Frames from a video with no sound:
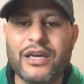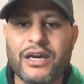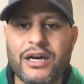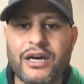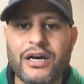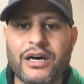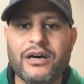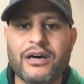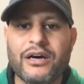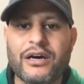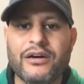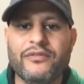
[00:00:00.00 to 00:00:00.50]

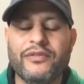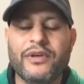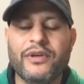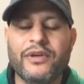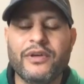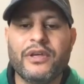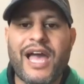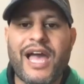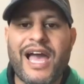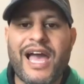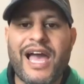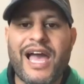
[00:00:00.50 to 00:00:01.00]
of
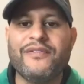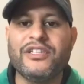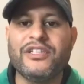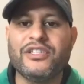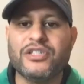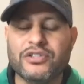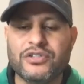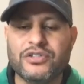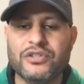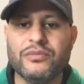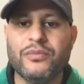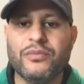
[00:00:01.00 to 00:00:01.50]
having
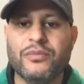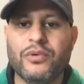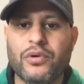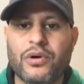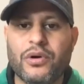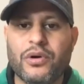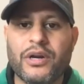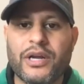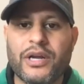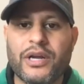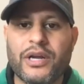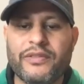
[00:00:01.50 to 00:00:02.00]
to do more,